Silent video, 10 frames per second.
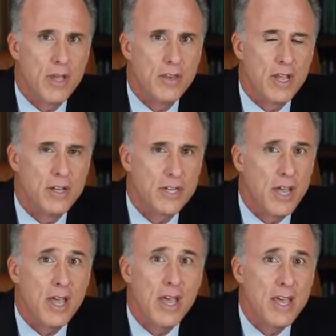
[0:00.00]
and
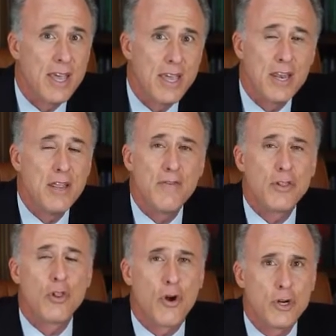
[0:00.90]
DHA, in an
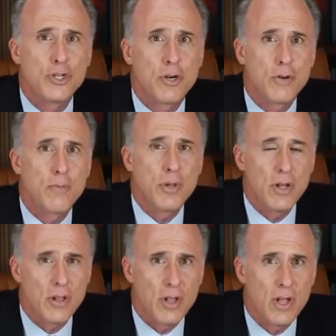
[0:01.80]
even larger
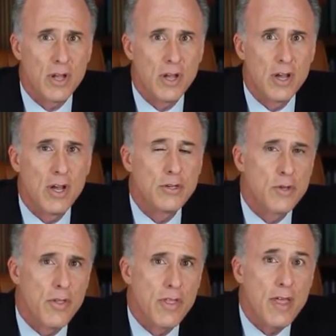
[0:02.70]
pill.
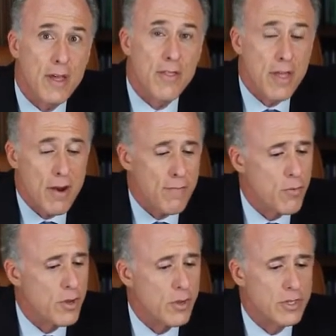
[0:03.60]
So
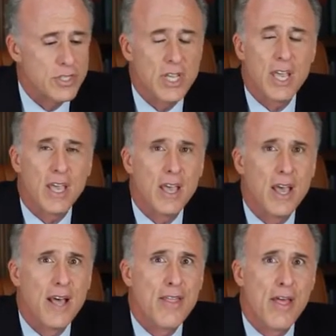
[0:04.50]
therefore you can see
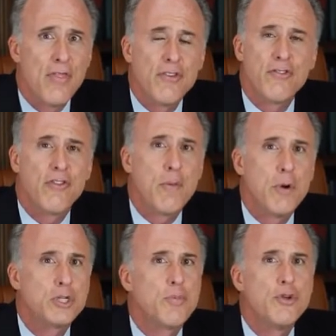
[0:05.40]
that this is a
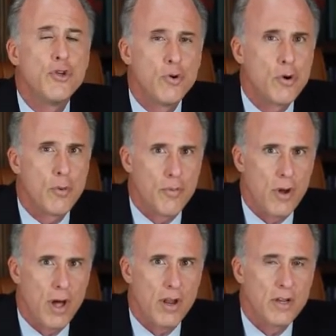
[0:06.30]
much purer
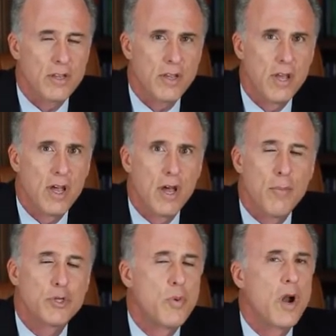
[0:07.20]
product, a
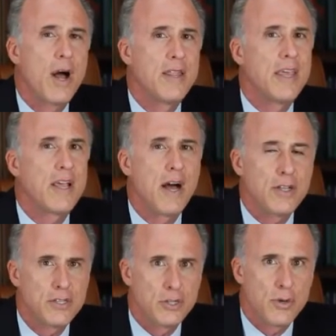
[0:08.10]
much more highly
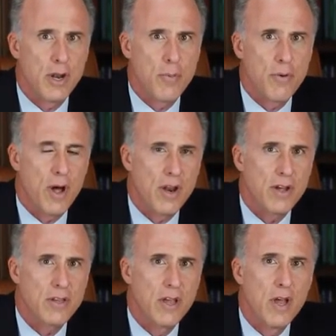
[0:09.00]
concentrated
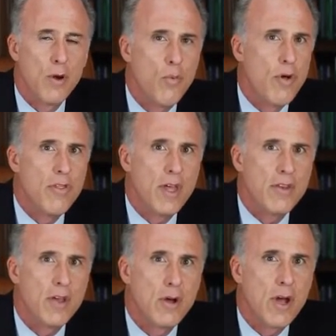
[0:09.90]
product, one that
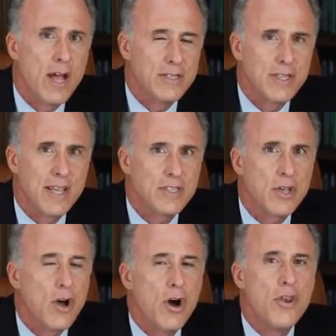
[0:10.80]
has less
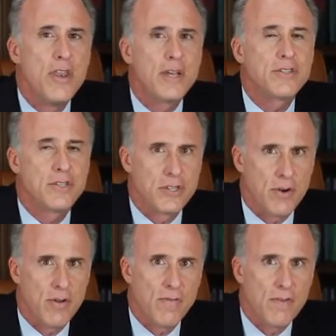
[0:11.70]

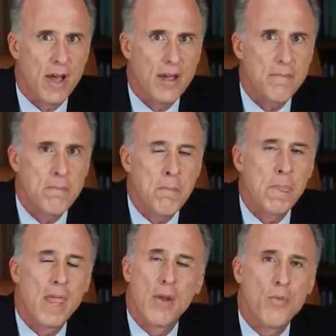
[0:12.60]
unnecessary fat,
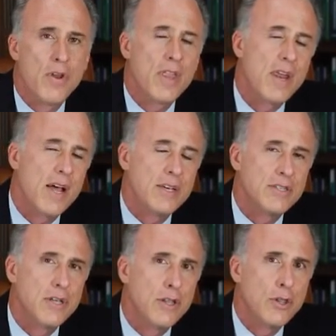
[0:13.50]
and one that
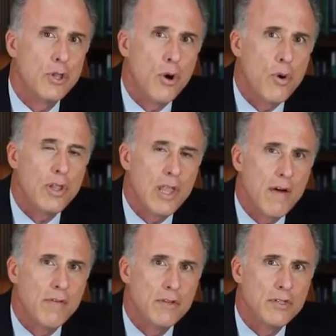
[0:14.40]
has lower
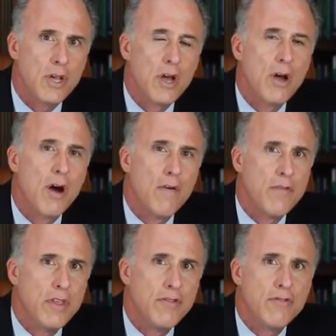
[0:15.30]
levels of
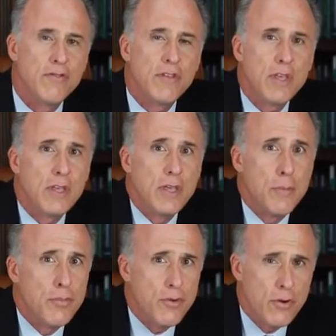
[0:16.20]
these
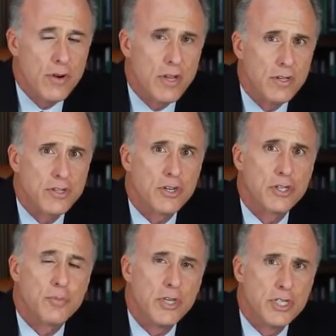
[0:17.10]
impurities such
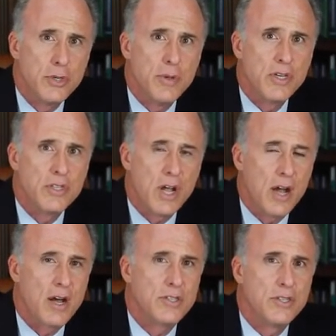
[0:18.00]
as PCBs,
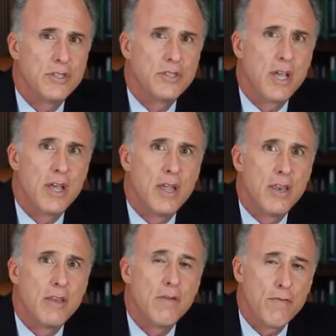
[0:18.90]
dioxins,
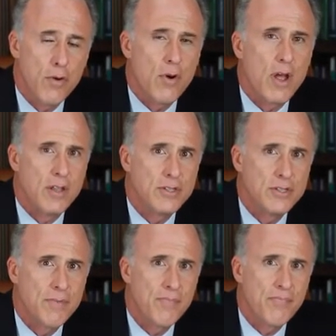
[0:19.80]
and furans.